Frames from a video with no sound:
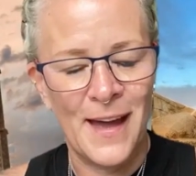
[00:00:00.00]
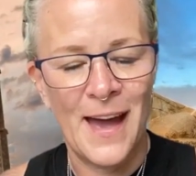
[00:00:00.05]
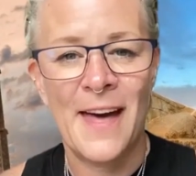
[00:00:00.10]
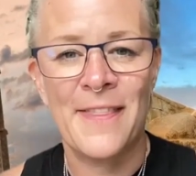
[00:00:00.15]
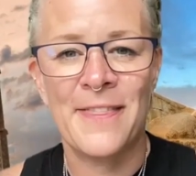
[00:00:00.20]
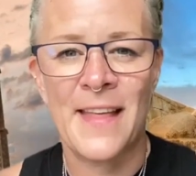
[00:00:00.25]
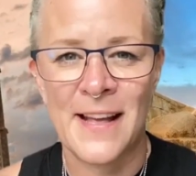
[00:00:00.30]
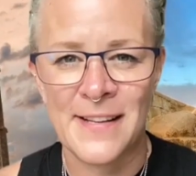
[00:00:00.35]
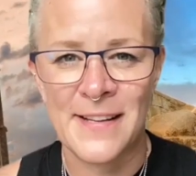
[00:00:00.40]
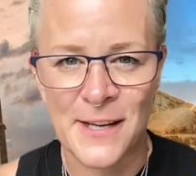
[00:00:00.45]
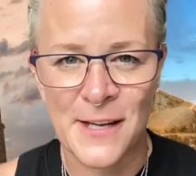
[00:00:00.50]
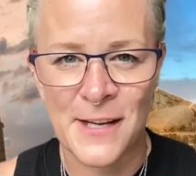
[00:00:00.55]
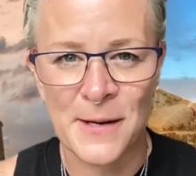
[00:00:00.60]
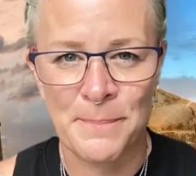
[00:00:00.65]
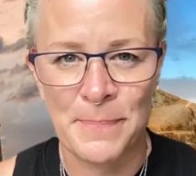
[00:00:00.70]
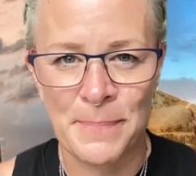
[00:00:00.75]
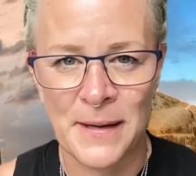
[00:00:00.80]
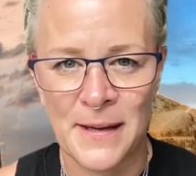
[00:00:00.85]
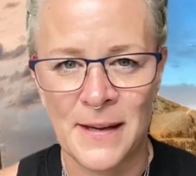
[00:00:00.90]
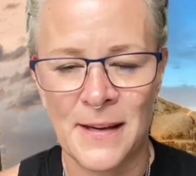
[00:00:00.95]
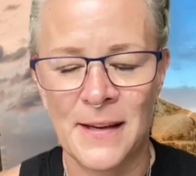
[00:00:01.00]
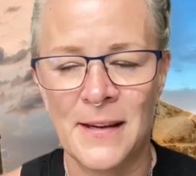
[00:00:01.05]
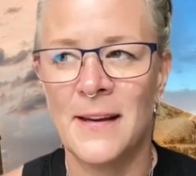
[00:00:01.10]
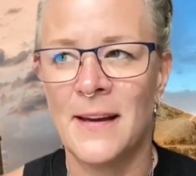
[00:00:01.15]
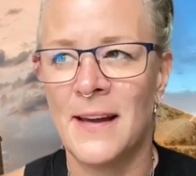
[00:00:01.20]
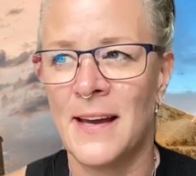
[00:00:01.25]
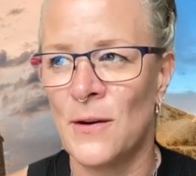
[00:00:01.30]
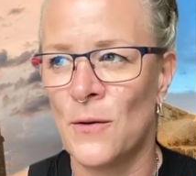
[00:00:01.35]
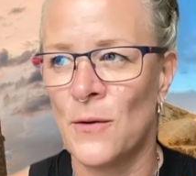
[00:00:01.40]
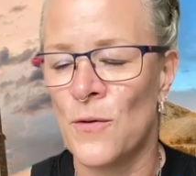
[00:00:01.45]
And that's going to be
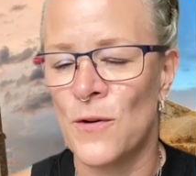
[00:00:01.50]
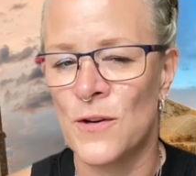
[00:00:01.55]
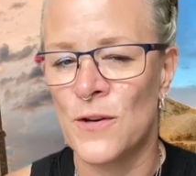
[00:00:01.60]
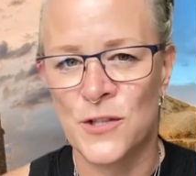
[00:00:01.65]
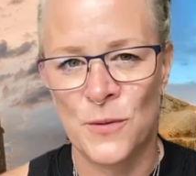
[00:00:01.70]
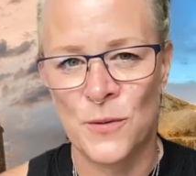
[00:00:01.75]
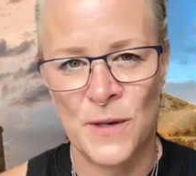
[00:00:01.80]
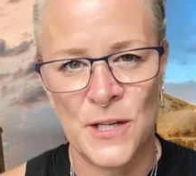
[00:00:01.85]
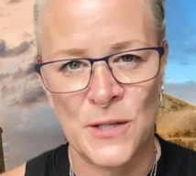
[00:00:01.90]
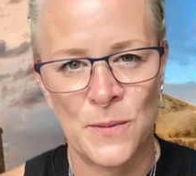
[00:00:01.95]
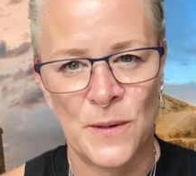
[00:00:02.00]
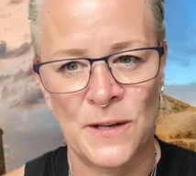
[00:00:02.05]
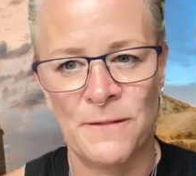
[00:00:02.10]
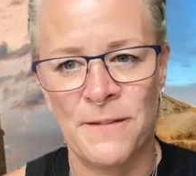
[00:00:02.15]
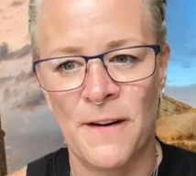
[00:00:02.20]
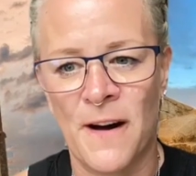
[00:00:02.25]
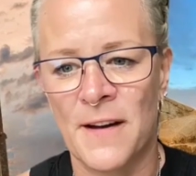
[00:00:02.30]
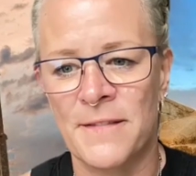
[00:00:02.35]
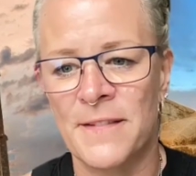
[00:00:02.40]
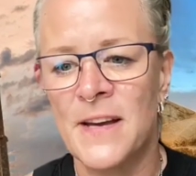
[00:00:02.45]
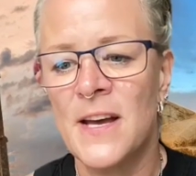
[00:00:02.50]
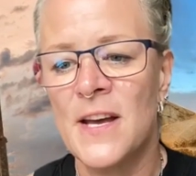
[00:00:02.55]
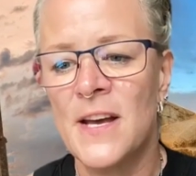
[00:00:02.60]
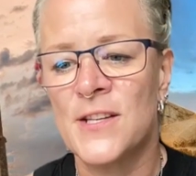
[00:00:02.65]
in August 2025.